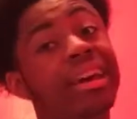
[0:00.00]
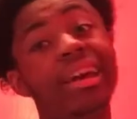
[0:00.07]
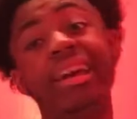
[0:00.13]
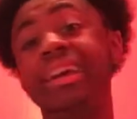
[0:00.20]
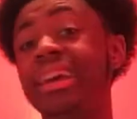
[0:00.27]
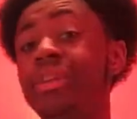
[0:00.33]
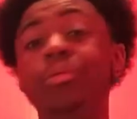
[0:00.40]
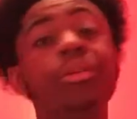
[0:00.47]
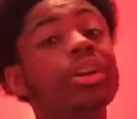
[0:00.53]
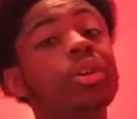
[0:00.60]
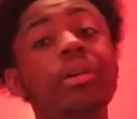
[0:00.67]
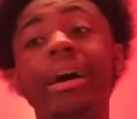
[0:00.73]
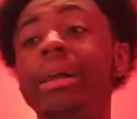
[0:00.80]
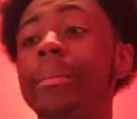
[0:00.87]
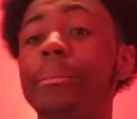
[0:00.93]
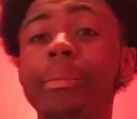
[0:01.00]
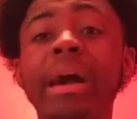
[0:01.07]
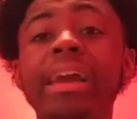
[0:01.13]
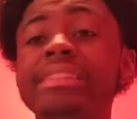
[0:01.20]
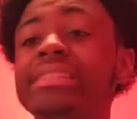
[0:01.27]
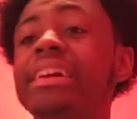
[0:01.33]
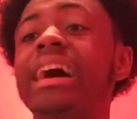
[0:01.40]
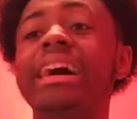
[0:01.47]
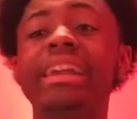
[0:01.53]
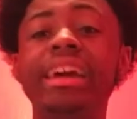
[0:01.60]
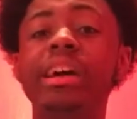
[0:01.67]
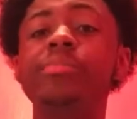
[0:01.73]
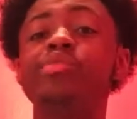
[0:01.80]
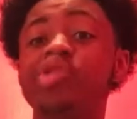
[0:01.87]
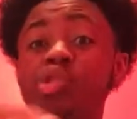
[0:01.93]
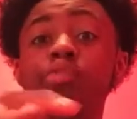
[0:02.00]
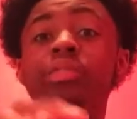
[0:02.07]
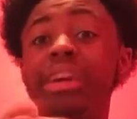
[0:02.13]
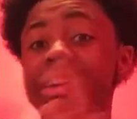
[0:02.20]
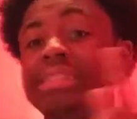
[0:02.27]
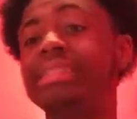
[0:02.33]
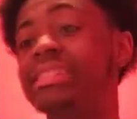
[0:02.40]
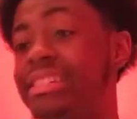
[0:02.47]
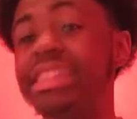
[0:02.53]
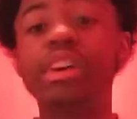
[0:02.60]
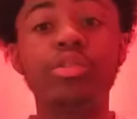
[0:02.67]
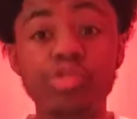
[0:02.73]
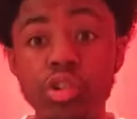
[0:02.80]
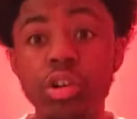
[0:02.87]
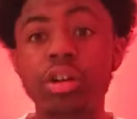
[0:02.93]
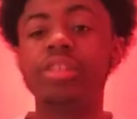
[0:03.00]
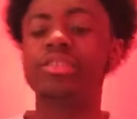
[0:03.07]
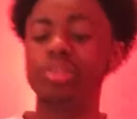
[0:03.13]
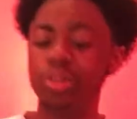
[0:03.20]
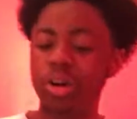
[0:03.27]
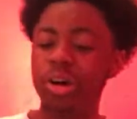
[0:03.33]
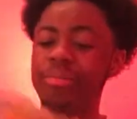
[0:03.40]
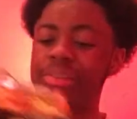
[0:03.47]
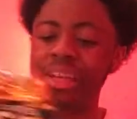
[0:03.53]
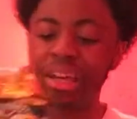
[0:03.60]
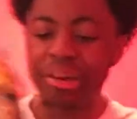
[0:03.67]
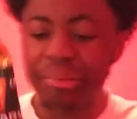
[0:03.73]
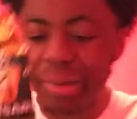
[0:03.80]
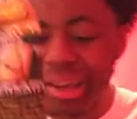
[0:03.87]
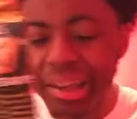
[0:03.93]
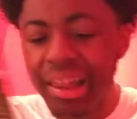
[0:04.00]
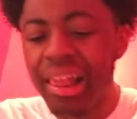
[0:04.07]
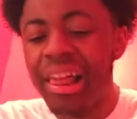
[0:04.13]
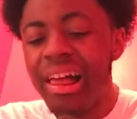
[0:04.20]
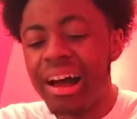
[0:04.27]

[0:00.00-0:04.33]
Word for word: Hey, he want to go out and practice and goddamn shoot niggas and sell drugs. You know what I'm saying, man?